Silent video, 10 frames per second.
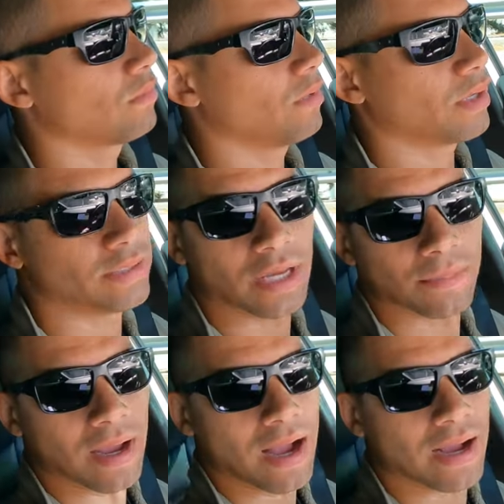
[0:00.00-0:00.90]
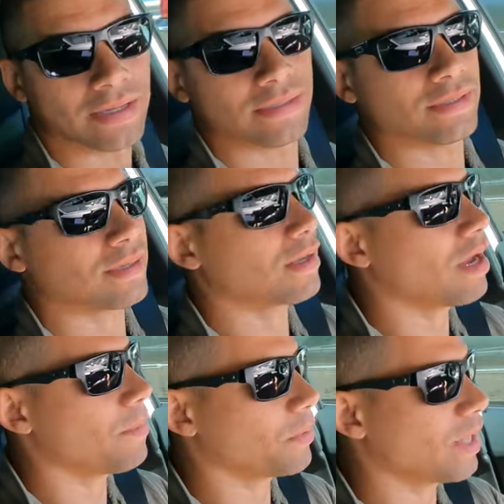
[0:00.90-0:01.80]
What is up, guys?
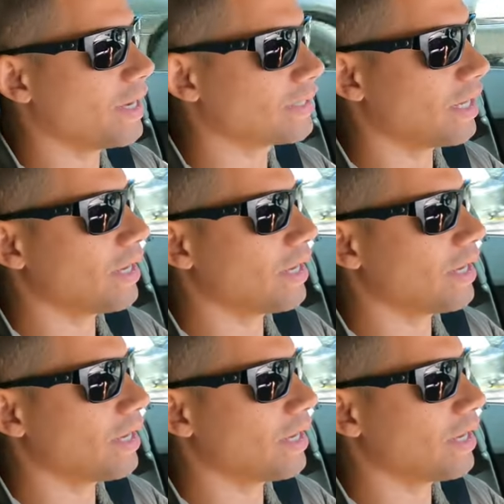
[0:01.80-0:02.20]
A couple days